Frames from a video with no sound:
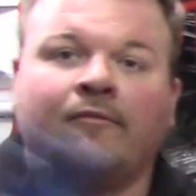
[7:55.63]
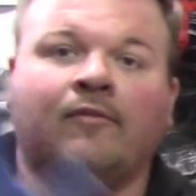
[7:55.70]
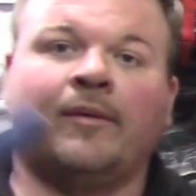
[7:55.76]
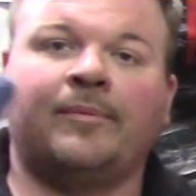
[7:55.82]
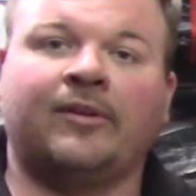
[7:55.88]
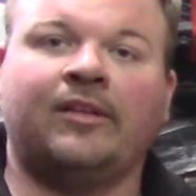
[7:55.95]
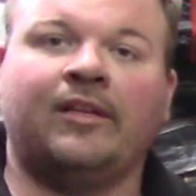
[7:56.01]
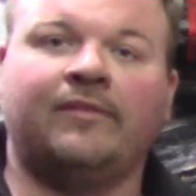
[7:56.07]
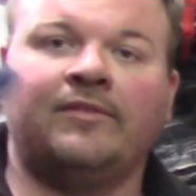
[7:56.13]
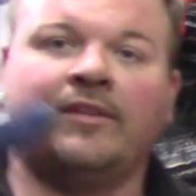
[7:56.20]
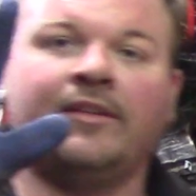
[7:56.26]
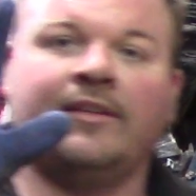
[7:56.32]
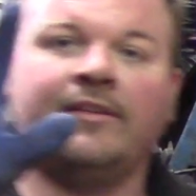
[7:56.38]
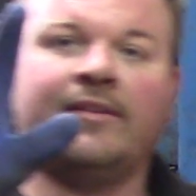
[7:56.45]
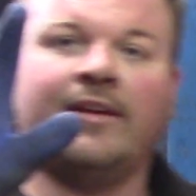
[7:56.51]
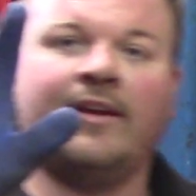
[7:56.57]
rubber gloves on
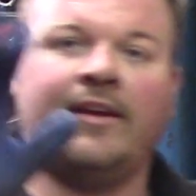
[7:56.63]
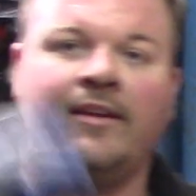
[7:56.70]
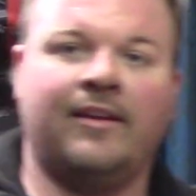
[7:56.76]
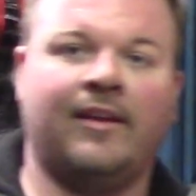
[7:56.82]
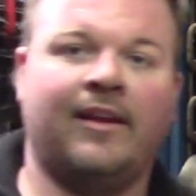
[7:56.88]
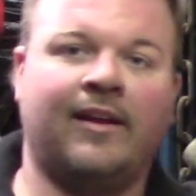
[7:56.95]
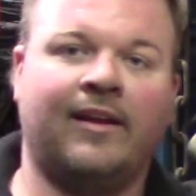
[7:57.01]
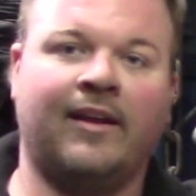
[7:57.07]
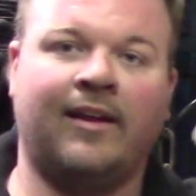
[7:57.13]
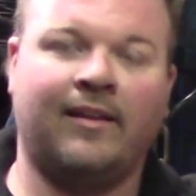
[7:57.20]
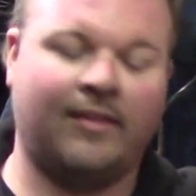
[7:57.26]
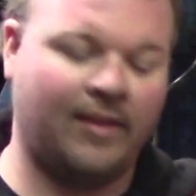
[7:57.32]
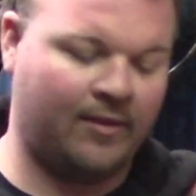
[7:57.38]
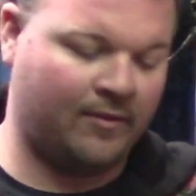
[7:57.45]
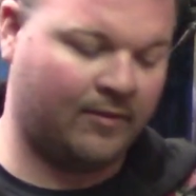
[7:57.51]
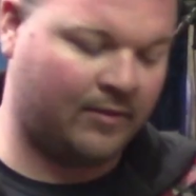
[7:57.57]
this hand, and I got a
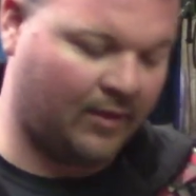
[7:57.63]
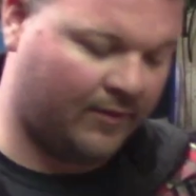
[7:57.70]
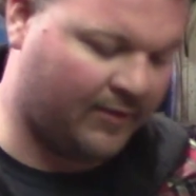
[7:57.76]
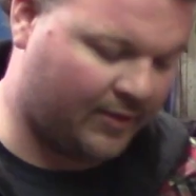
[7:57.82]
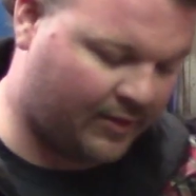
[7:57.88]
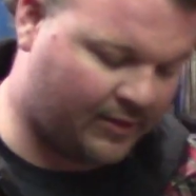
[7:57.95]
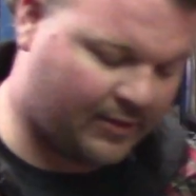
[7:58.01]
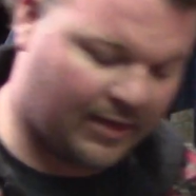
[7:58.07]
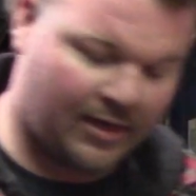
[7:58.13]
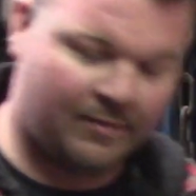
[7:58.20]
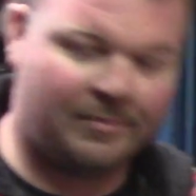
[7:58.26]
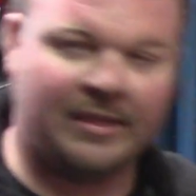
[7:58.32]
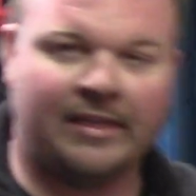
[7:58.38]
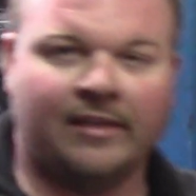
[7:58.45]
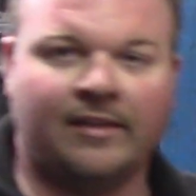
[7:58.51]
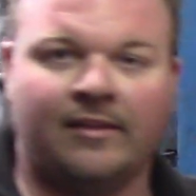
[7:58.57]
leather glove on this hand
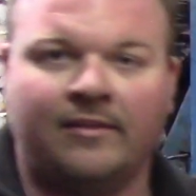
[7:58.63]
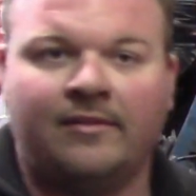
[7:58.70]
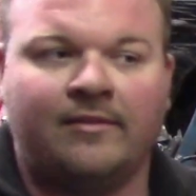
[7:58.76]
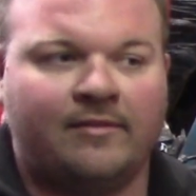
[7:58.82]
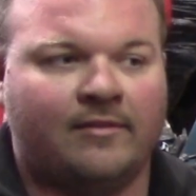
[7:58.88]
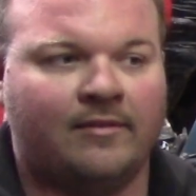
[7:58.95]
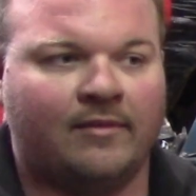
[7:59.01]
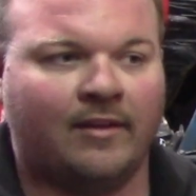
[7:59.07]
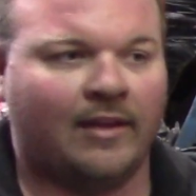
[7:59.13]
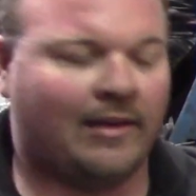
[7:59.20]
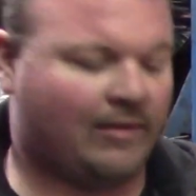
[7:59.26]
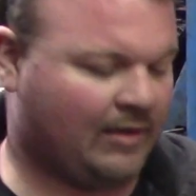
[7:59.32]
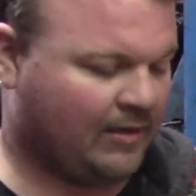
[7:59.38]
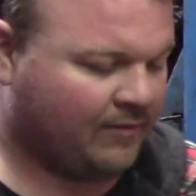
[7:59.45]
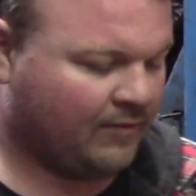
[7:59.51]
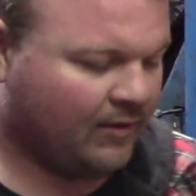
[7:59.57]
because I
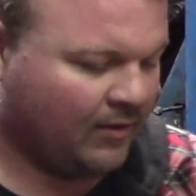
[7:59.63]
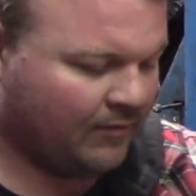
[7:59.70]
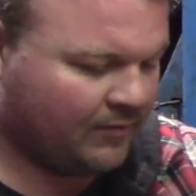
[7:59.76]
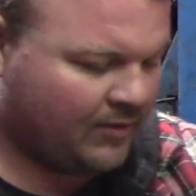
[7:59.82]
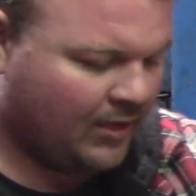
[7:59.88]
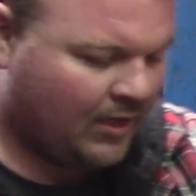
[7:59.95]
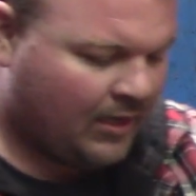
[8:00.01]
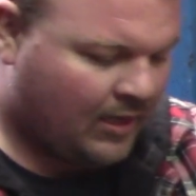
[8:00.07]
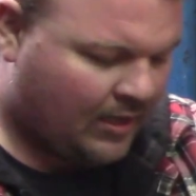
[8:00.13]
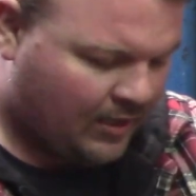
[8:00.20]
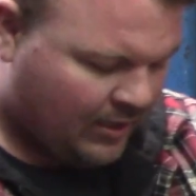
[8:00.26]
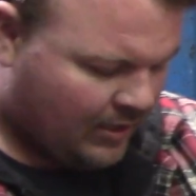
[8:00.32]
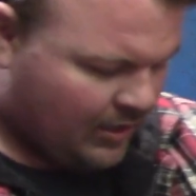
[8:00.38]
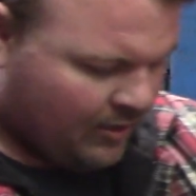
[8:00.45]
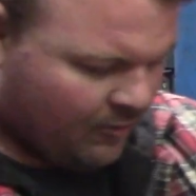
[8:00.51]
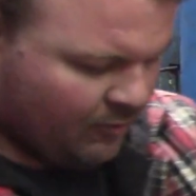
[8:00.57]
don't have gloves.
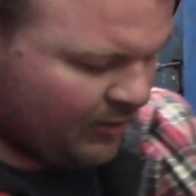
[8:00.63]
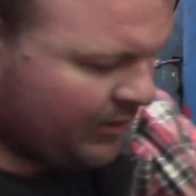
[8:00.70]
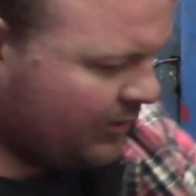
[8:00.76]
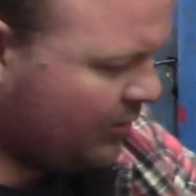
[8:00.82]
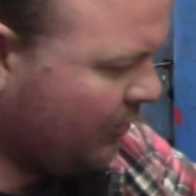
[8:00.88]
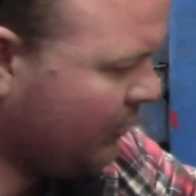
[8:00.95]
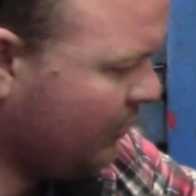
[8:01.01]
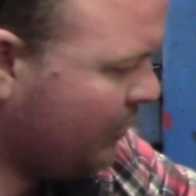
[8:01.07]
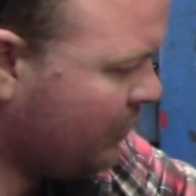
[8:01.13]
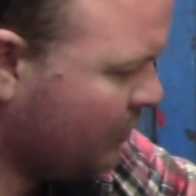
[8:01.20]
We're going to turn this